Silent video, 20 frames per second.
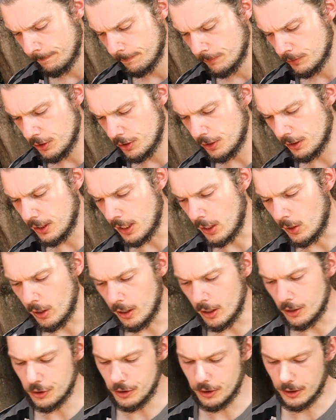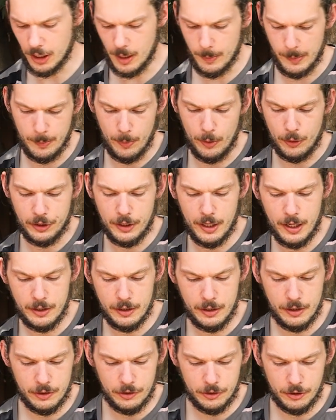it's in the garage and I can't be bothered
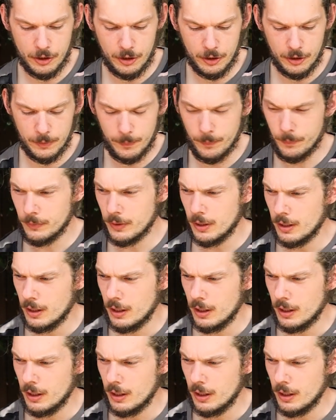getting it, so